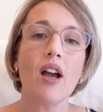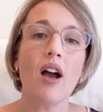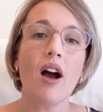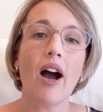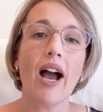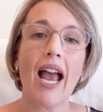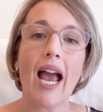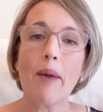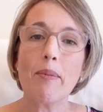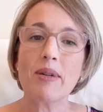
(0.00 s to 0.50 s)

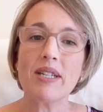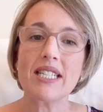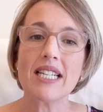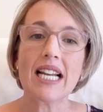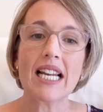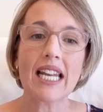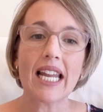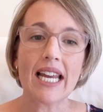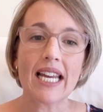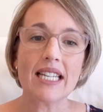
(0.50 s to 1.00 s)
I happened to
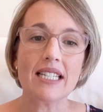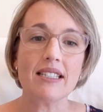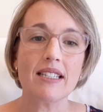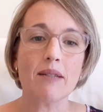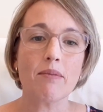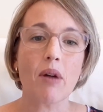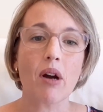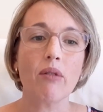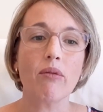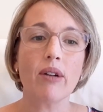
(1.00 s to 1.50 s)
glance
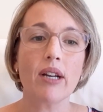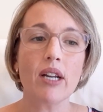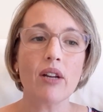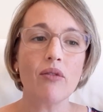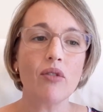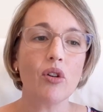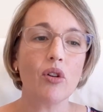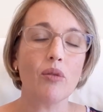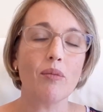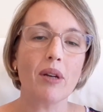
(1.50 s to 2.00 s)
in my
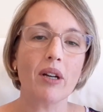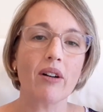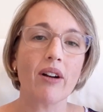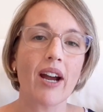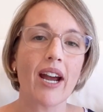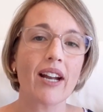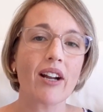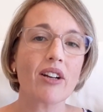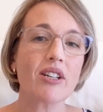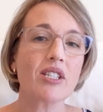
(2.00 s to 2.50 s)
rearview mirror
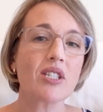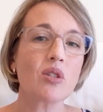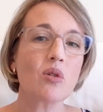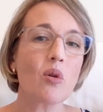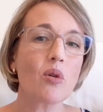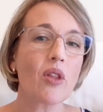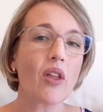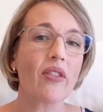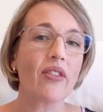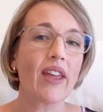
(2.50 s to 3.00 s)
and I
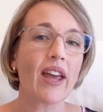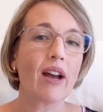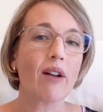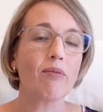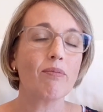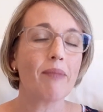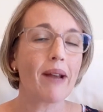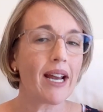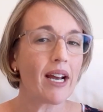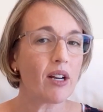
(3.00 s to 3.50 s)
saw that
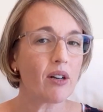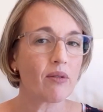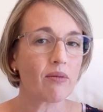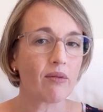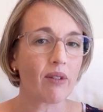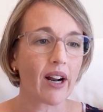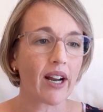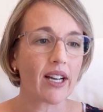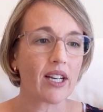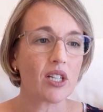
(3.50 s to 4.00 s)
that mountain
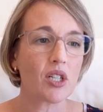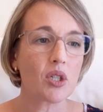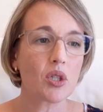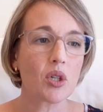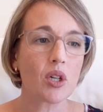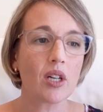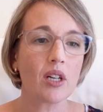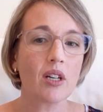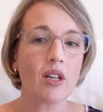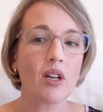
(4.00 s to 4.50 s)

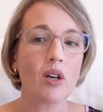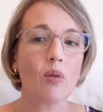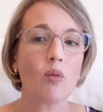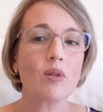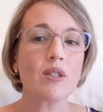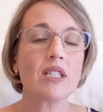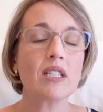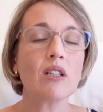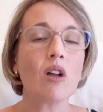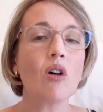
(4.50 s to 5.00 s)
range
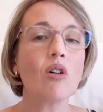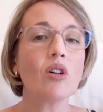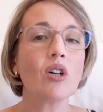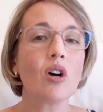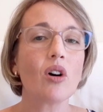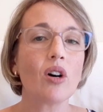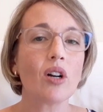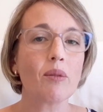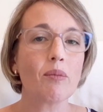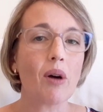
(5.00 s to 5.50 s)
was long
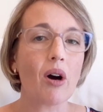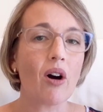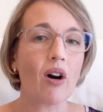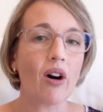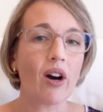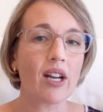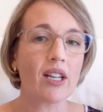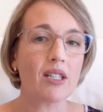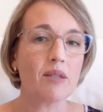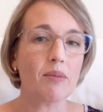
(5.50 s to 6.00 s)
gone
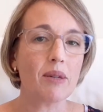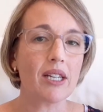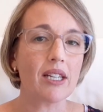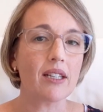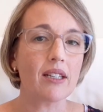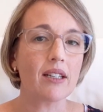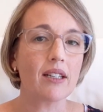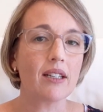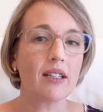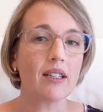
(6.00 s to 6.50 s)
behind me.
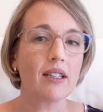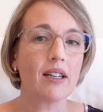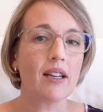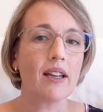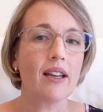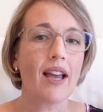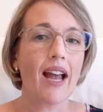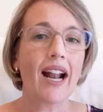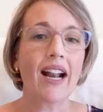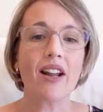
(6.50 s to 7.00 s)

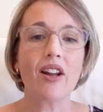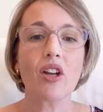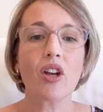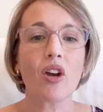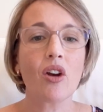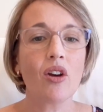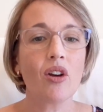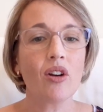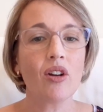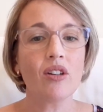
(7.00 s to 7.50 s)
And it
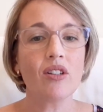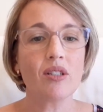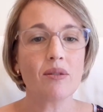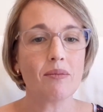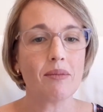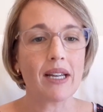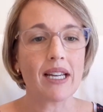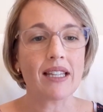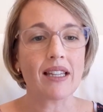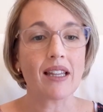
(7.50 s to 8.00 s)
occurred to
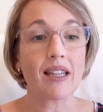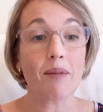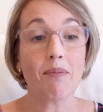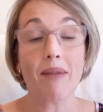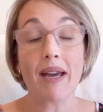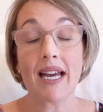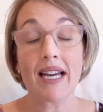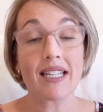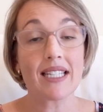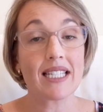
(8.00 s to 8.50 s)
me that the
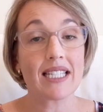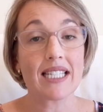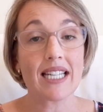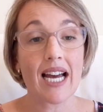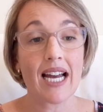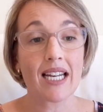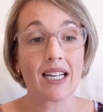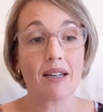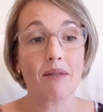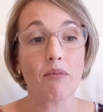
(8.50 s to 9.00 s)
mountains
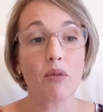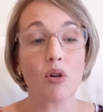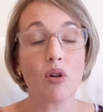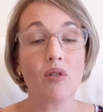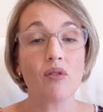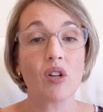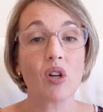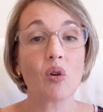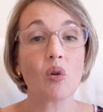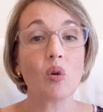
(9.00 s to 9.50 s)
hadn't
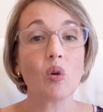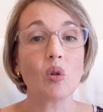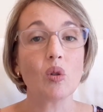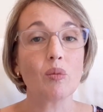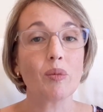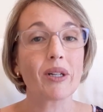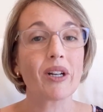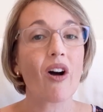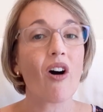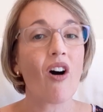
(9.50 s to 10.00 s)
moved at all,
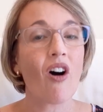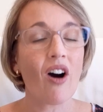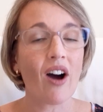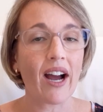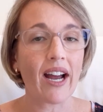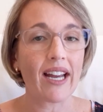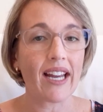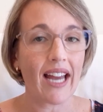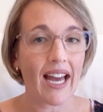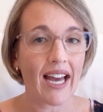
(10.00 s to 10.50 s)
but
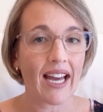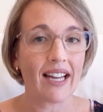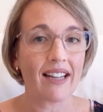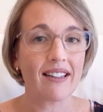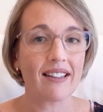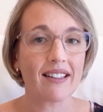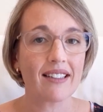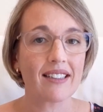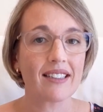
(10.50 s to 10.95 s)
I had.